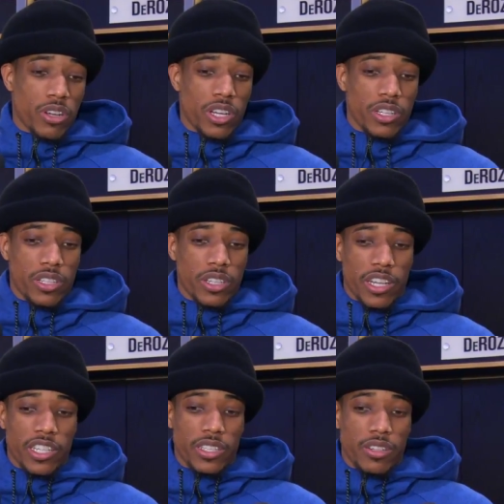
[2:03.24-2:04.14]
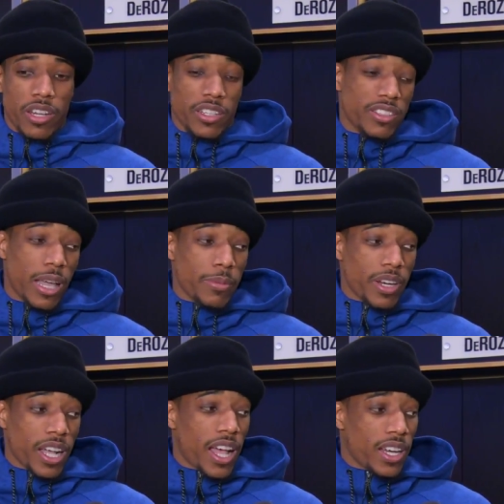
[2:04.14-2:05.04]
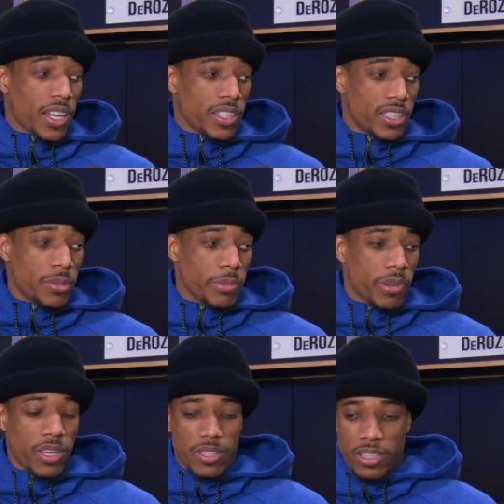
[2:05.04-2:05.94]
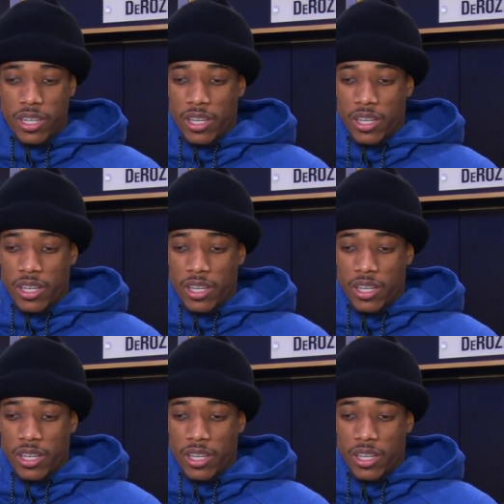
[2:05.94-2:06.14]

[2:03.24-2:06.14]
all in and stopping a guy like a Jimmy Butler.